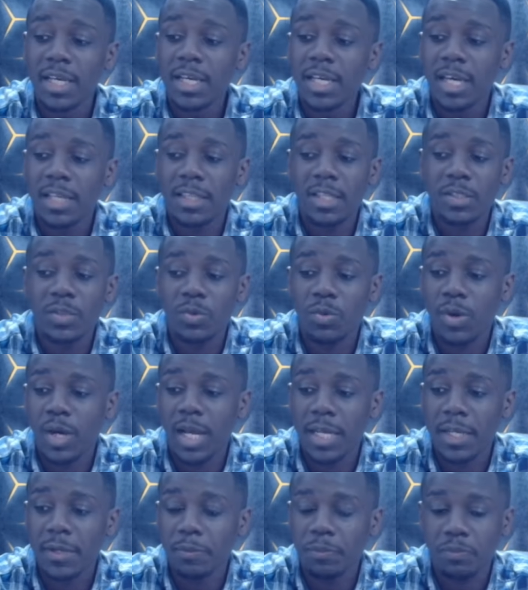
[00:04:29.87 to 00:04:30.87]
and that's
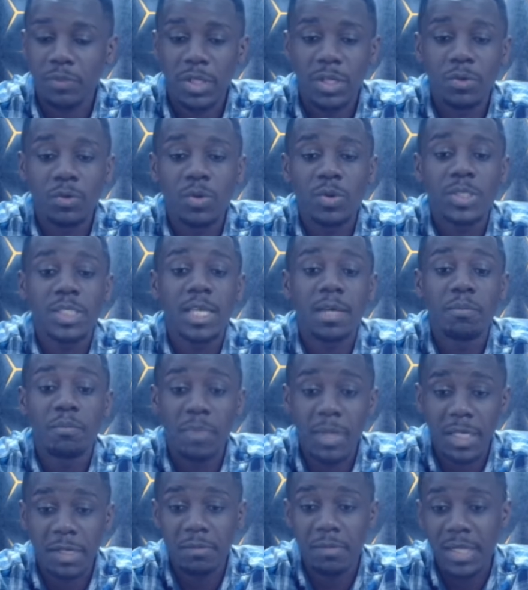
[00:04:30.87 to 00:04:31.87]
why he was a
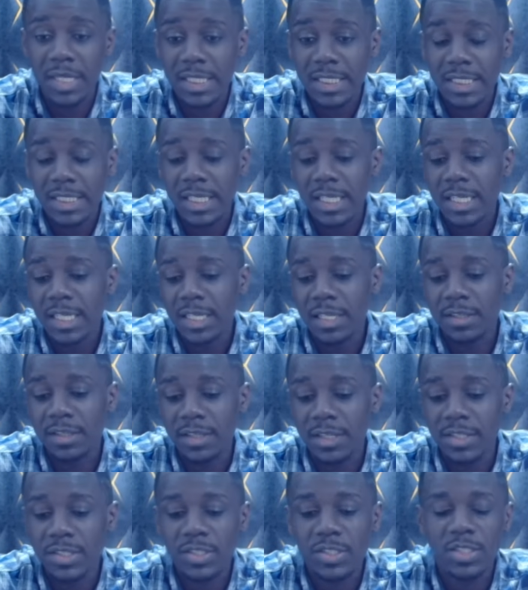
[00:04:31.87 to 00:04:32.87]
big miss
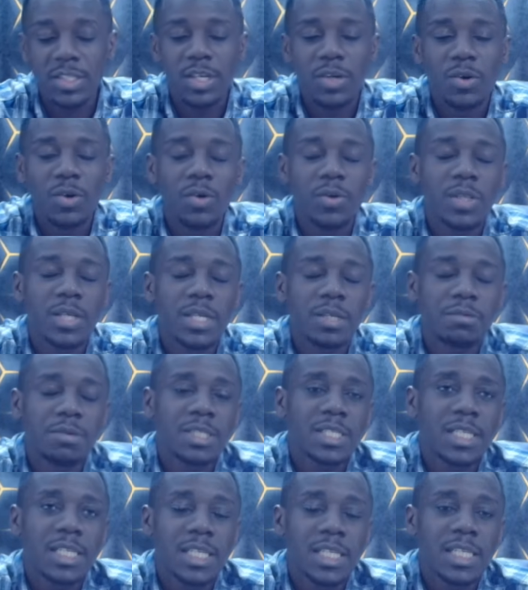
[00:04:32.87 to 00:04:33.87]
this or the
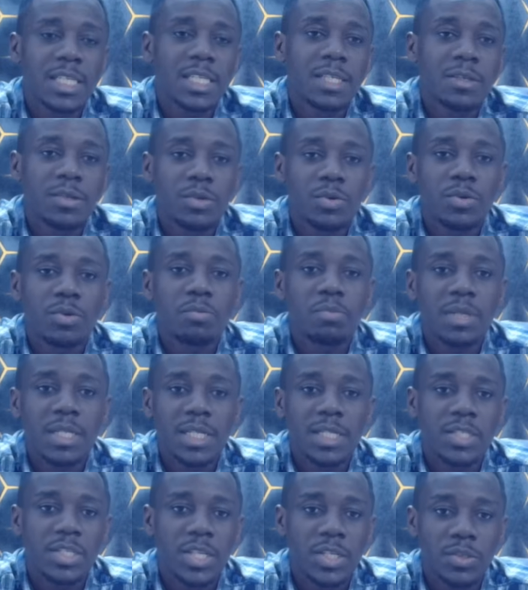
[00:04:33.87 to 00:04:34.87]
recently
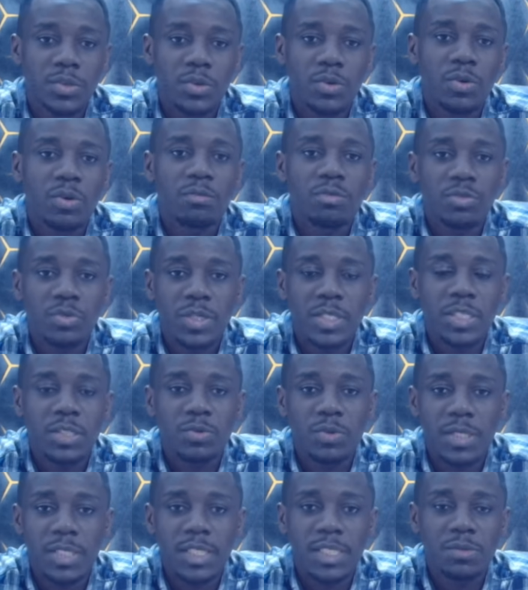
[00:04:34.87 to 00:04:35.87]
completed season of
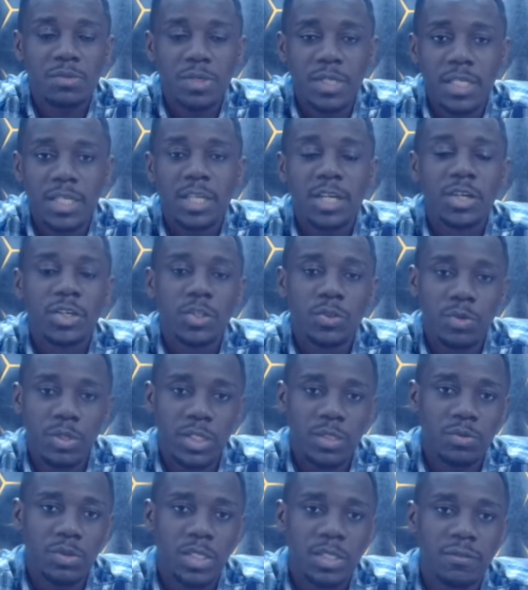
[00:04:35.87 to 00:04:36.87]

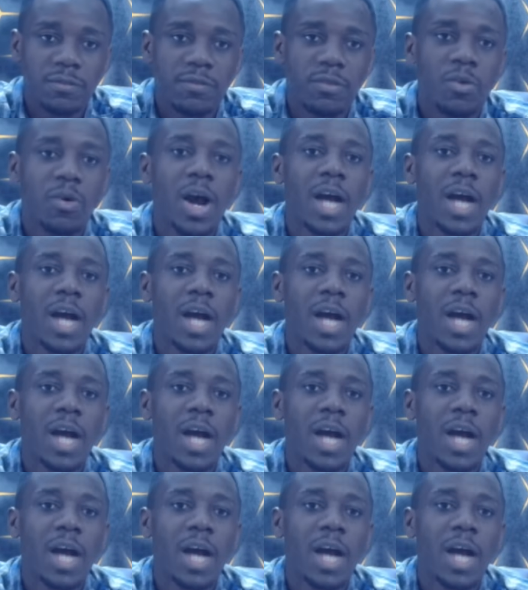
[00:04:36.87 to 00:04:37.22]
2023-2024.